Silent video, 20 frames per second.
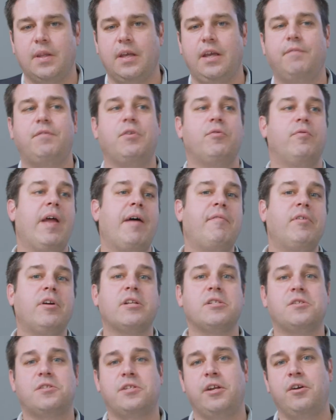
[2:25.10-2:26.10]
If you've never
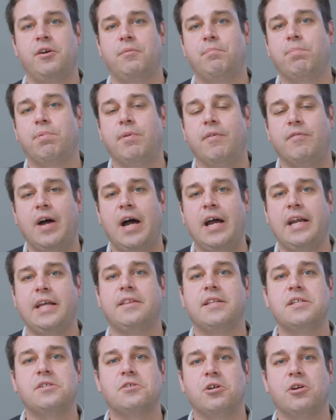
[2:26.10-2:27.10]
considered
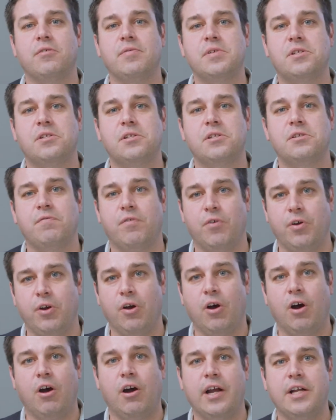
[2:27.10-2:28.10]
providing these services for
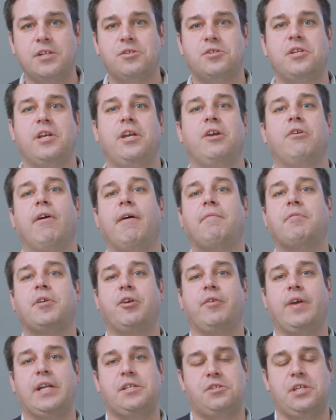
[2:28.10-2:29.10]
your RHC or
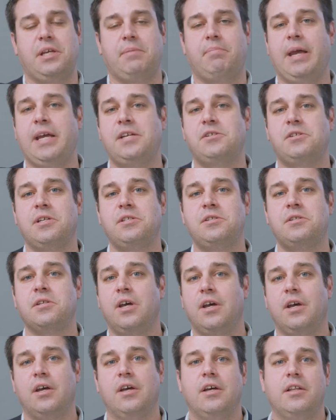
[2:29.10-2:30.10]
FQHC patients,
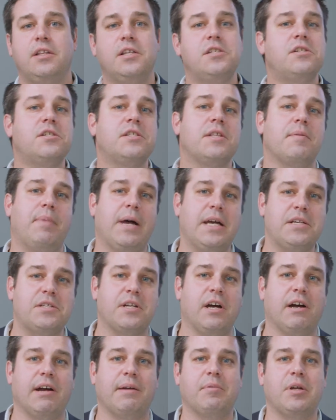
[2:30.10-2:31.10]
this is the best
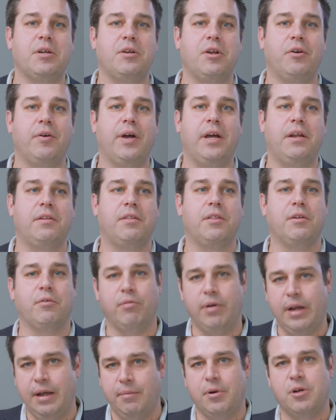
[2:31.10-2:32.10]
time to do it. The
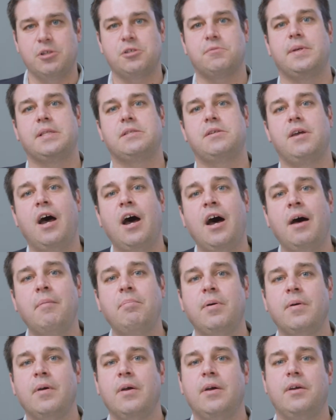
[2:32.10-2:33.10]
reimbursement's
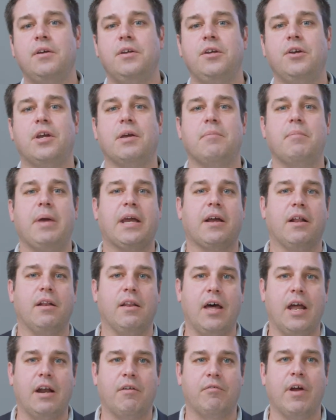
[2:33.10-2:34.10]
up. You can make a
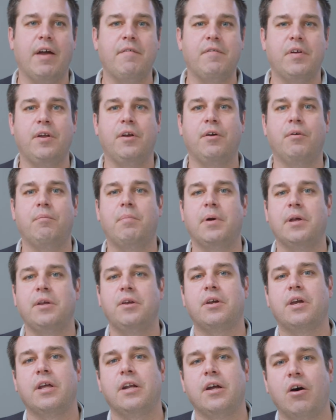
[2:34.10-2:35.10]
lot of revenue, but
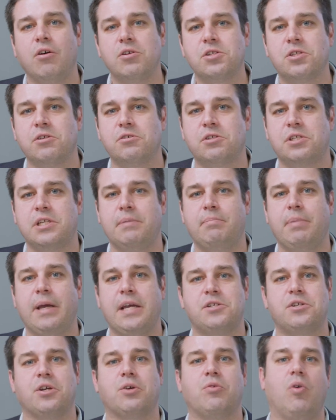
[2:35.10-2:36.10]
you can also see
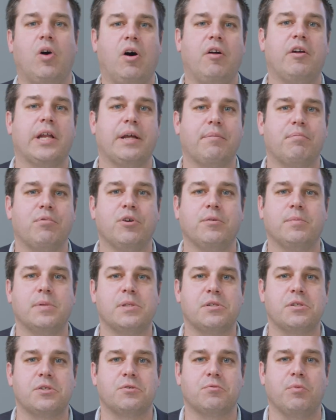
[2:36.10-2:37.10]
patient quality improvements as